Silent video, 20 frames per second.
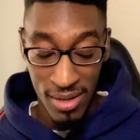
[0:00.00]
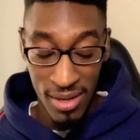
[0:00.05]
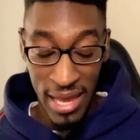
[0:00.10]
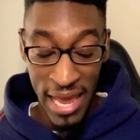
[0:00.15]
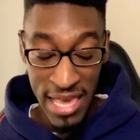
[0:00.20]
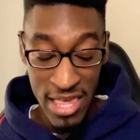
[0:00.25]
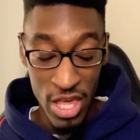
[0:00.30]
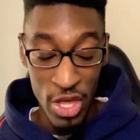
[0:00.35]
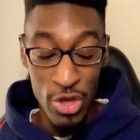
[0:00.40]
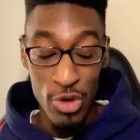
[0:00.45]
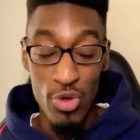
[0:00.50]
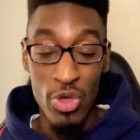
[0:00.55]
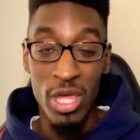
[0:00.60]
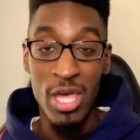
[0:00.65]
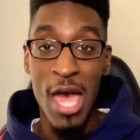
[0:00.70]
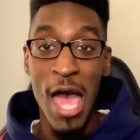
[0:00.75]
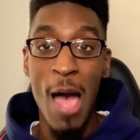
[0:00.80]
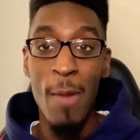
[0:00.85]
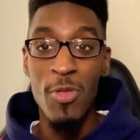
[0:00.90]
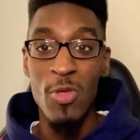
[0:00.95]
is a huge
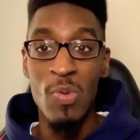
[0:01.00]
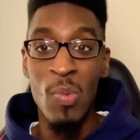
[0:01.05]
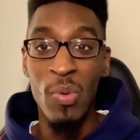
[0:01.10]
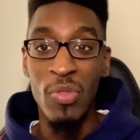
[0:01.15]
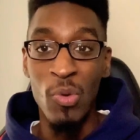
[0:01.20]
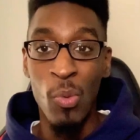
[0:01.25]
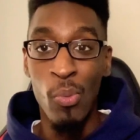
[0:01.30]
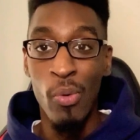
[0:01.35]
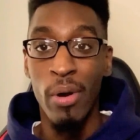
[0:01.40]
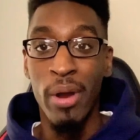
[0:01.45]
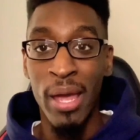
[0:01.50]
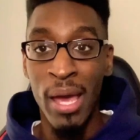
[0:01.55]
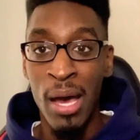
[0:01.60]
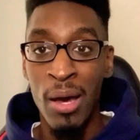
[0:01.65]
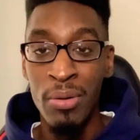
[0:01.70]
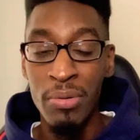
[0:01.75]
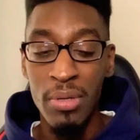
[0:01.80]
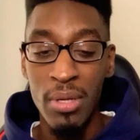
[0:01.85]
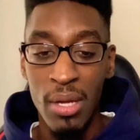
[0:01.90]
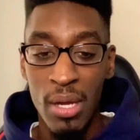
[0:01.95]
accomplishment with a
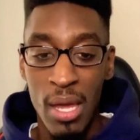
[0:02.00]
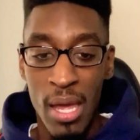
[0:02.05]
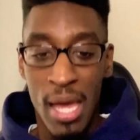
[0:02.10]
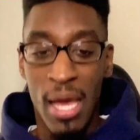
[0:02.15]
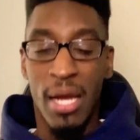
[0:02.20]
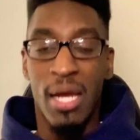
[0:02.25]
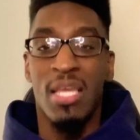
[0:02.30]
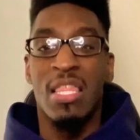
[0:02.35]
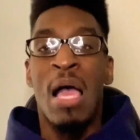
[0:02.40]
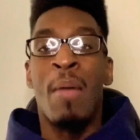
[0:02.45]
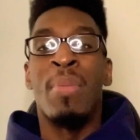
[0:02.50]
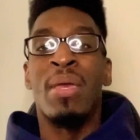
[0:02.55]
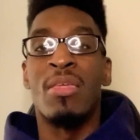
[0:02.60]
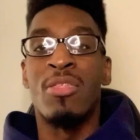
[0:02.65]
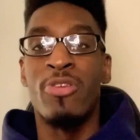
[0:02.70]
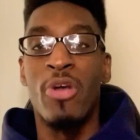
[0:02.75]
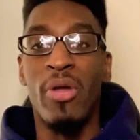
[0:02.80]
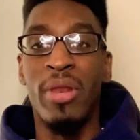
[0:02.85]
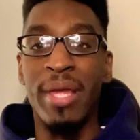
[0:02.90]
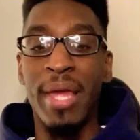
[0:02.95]
workout, because I'm
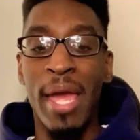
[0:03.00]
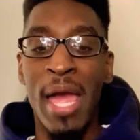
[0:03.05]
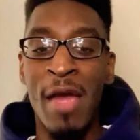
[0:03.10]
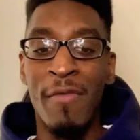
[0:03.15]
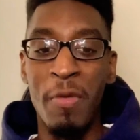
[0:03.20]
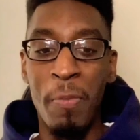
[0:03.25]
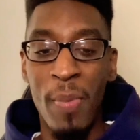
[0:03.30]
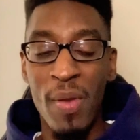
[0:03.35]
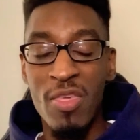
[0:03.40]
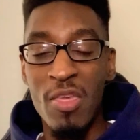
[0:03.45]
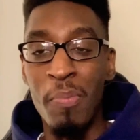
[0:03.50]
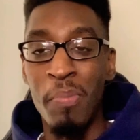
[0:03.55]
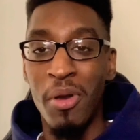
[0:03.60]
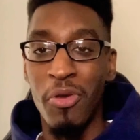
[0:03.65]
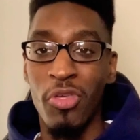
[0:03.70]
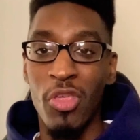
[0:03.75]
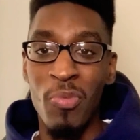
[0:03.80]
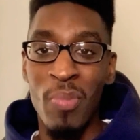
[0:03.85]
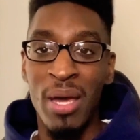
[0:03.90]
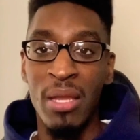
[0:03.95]
exerting every piece of
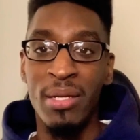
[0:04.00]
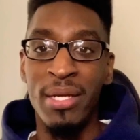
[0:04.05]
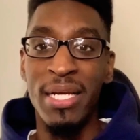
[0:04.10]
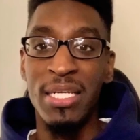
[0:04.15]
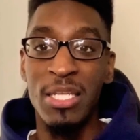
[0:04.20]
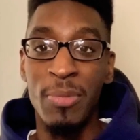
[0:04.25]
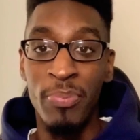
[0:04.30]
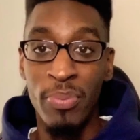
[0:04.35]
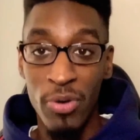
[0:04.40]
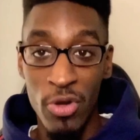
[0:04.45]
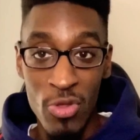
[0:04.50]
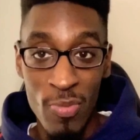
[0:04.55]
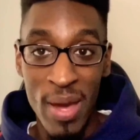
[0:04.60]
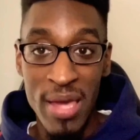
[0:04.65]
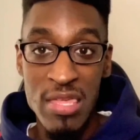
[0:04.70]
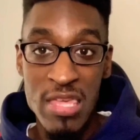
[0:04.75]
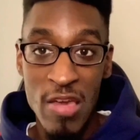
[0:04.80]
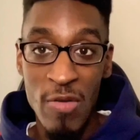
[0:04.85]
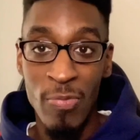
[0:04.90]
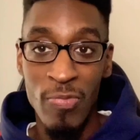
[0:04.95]
muscle in my leg to push
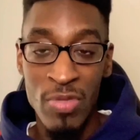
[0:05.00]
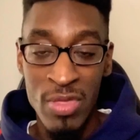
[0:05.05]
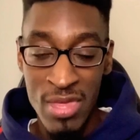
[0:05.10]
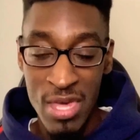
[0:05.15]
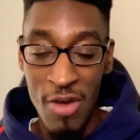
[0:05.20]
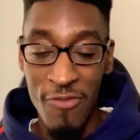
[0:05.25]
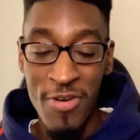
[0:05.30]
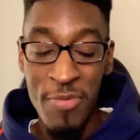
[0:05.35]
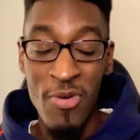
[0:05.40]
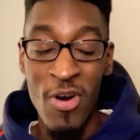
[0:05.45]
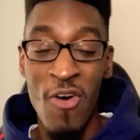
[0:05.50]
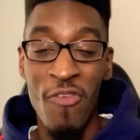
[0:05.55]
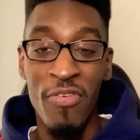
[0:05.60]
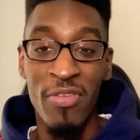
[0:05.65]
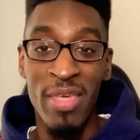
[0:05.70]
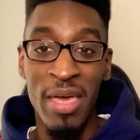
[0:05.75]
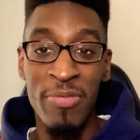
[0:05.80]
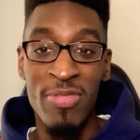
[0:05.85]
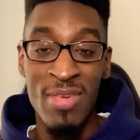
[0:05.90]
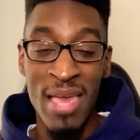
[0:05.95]
myself up off of
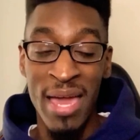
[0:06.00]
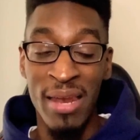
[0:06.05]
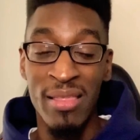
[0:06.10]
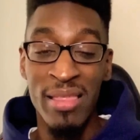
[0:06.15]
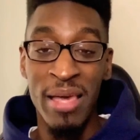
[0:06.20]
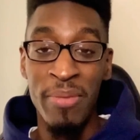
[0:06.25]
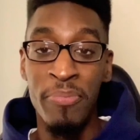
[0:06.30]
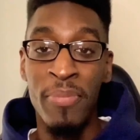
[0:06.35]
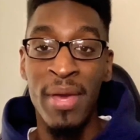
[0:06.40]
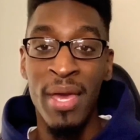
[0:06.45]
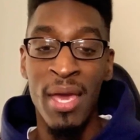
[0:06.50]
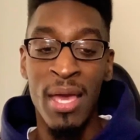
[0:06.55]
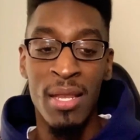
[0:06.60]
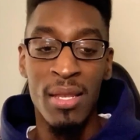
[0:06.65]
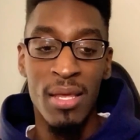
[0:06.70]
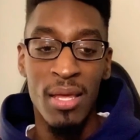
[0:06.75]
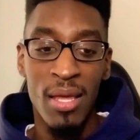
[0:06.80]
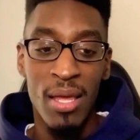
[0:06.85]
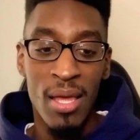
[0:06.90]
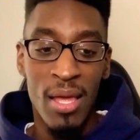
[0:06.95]
that side of that bed,
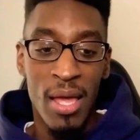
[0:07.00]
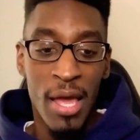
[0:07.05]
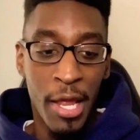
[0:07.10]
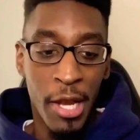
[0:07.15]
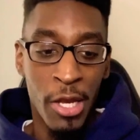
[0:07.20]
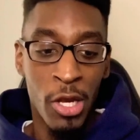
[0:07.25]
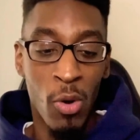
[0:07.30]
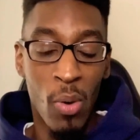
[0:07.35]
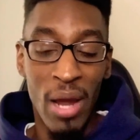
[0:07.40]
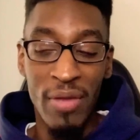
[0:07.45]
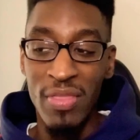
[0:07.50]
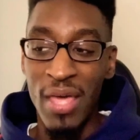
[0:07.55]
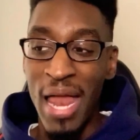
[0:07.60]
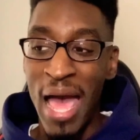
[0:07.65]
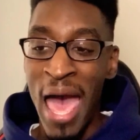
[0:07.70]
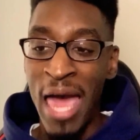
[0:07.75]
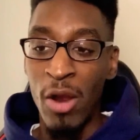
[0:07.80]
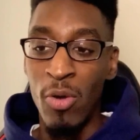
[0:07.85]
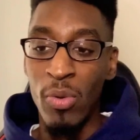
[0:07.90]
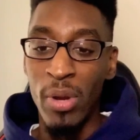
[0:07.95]
knowing that
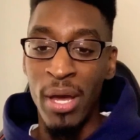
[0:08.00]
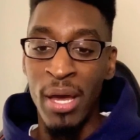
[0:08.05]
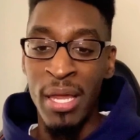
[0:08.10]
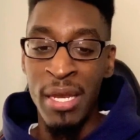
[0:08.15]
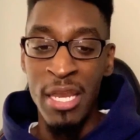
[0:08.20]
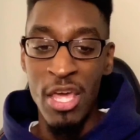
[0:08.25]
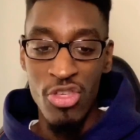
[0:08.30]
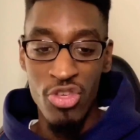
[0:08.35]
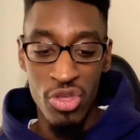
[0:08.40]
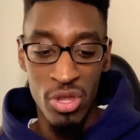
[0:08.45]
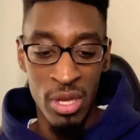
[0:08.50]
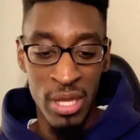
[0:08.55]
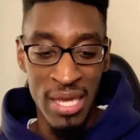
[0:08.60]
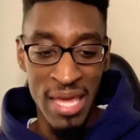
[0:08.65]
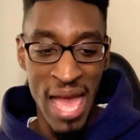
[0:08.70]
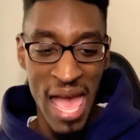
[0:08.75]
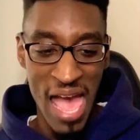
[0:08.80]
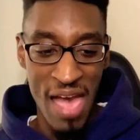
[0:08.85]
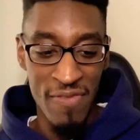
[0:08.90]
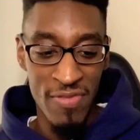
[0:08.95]
I don't initially
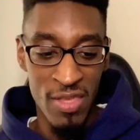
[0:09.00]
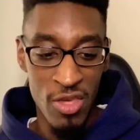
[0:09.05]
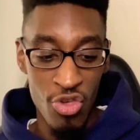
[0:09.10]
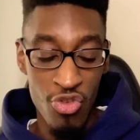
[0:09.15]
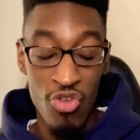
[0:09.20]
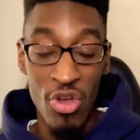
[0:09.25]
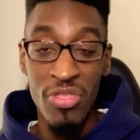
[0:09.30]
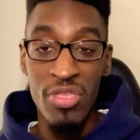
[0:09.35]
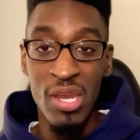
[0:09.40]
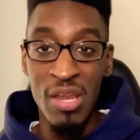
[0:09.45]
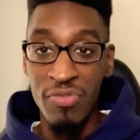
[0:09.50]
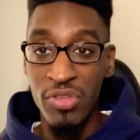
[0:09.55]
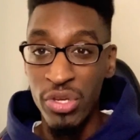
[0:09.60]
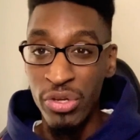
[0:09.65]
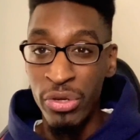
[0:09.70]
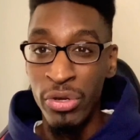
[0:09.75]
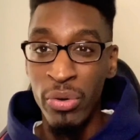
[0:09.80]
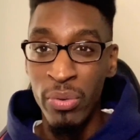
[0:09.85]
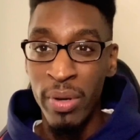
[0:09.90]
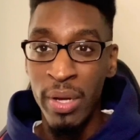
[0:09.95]
have the strength enough to
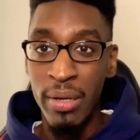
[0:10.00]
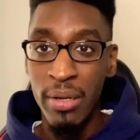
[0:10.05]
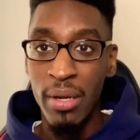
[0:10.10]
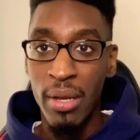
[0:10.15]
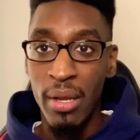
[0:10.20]
do it,